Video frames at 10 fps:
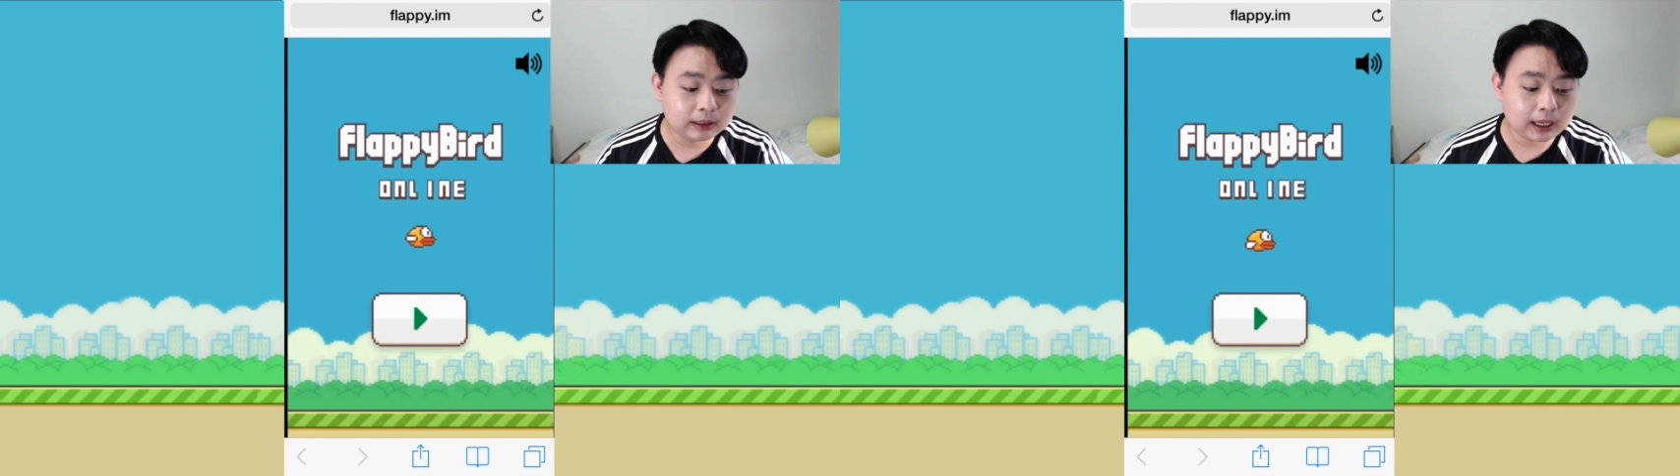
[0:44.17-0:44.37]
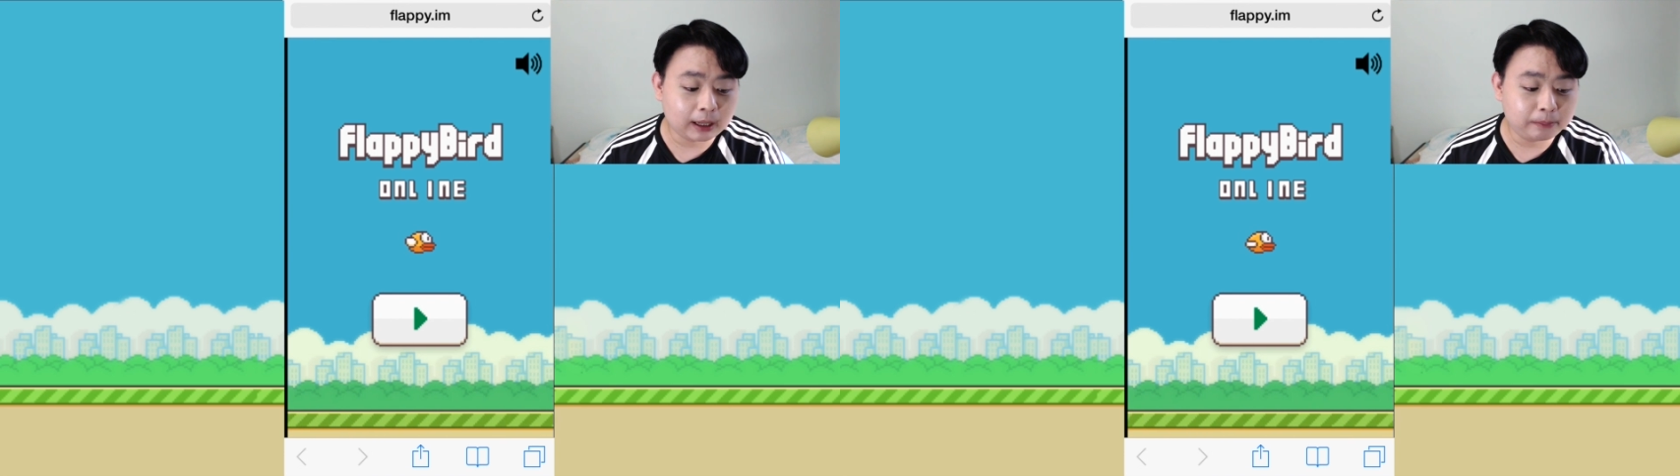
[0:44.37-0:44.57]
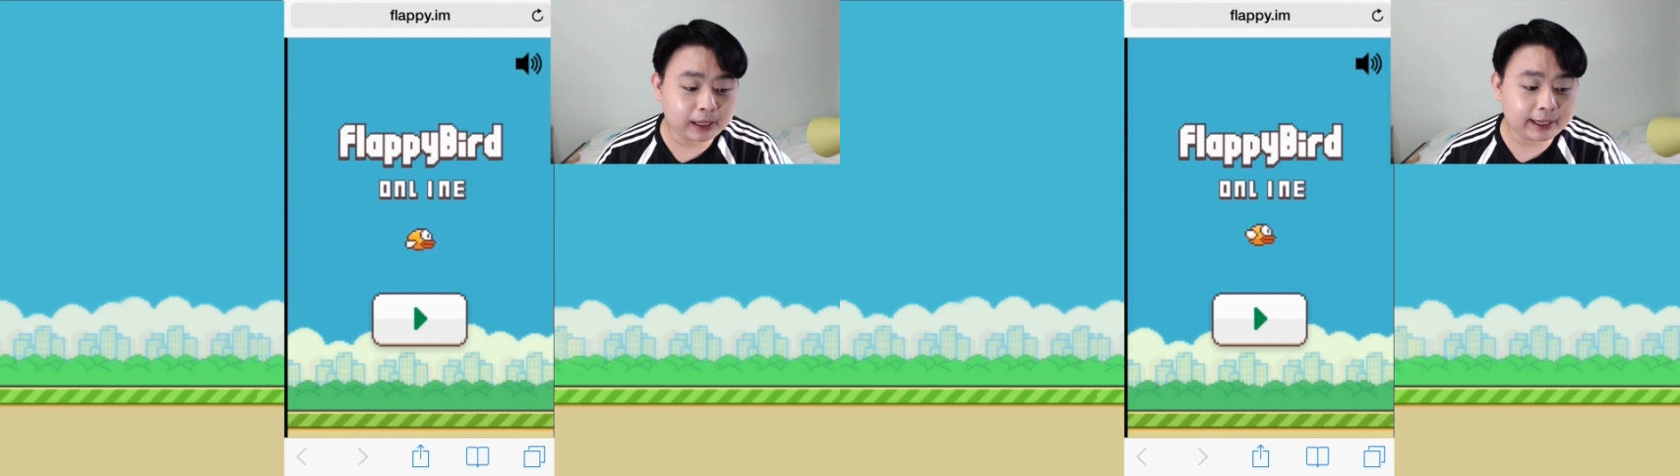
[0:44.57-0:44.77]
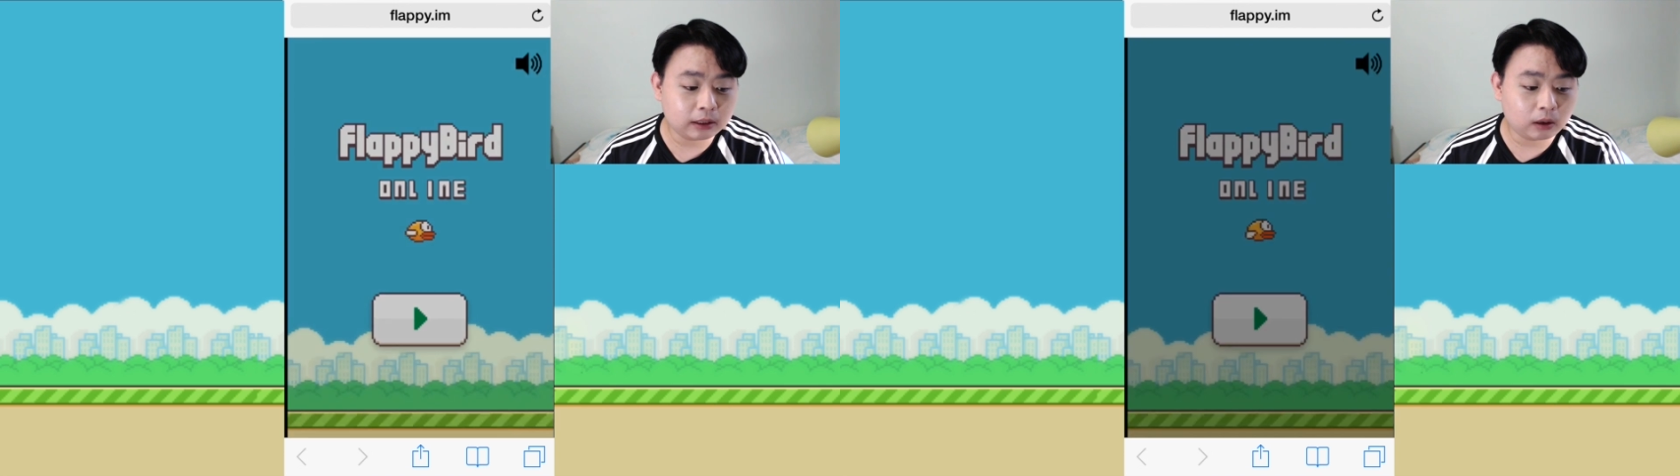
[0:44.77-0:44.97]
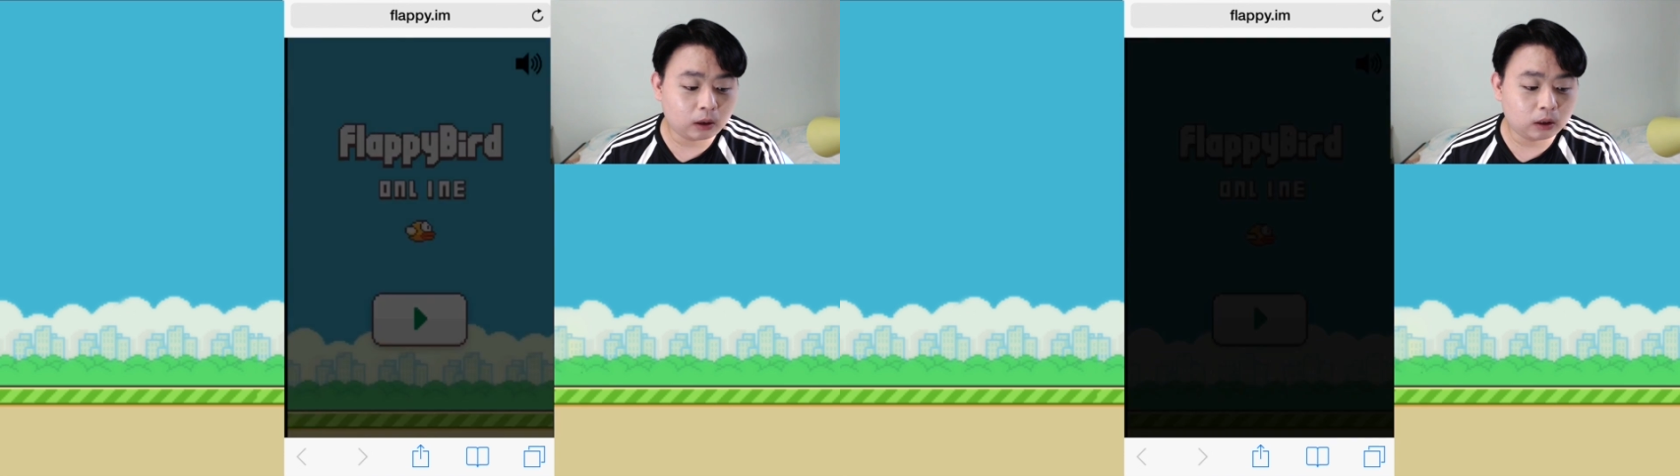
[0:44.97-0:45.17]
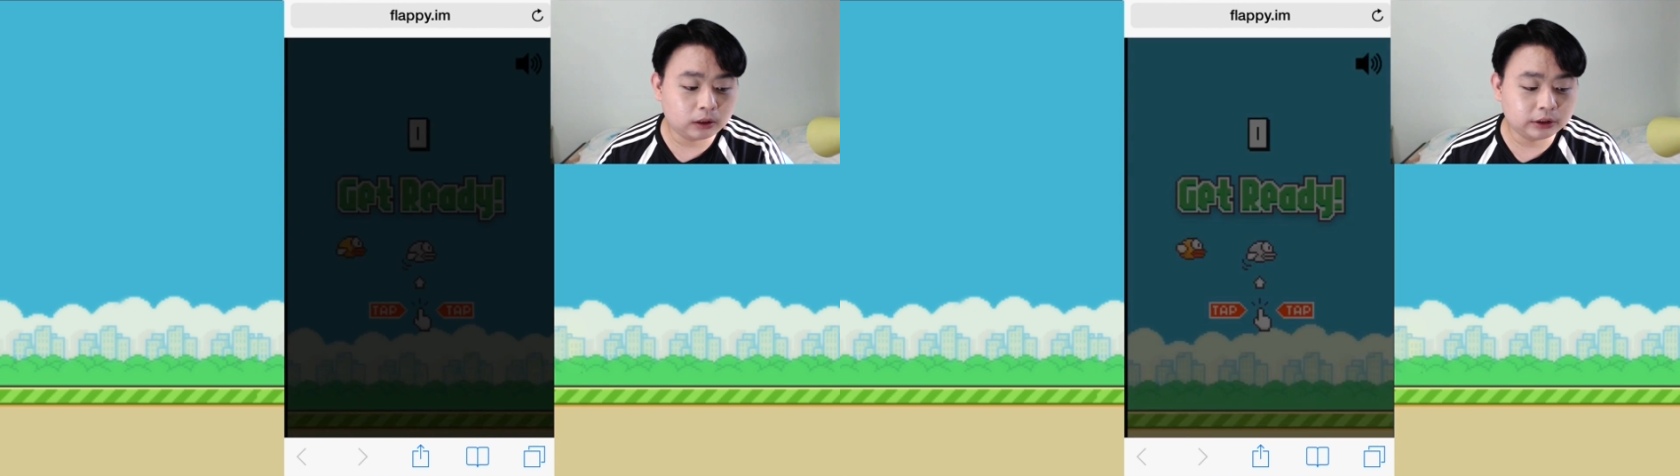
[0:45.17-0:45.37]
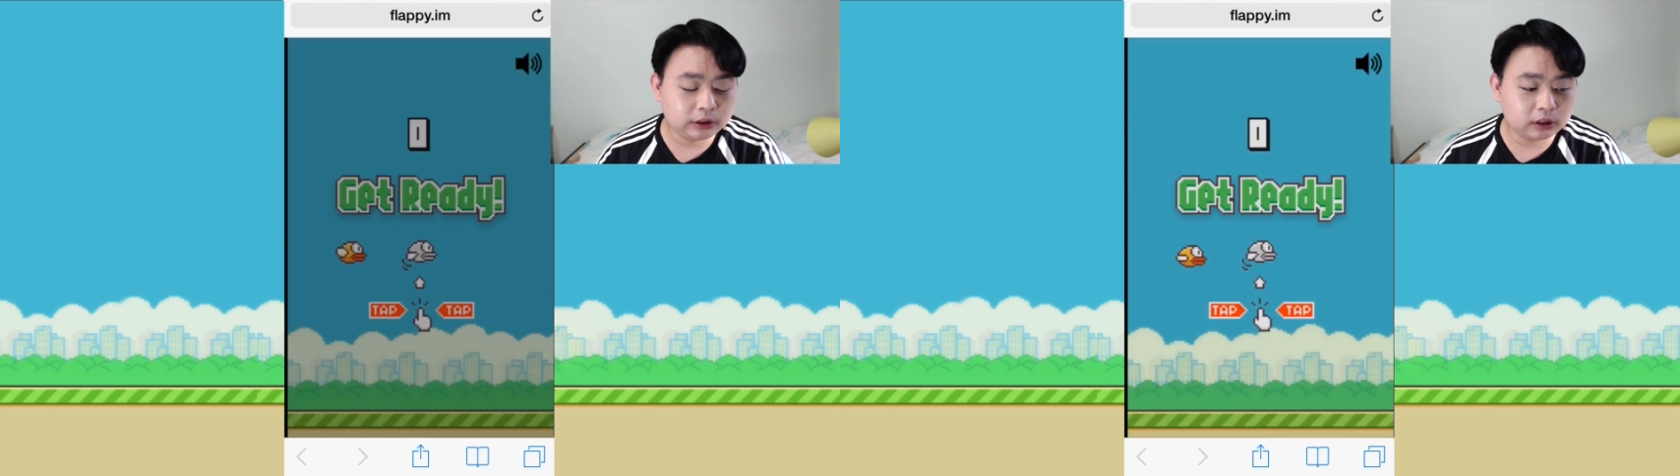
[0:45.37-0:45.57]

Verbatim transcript: uh, play on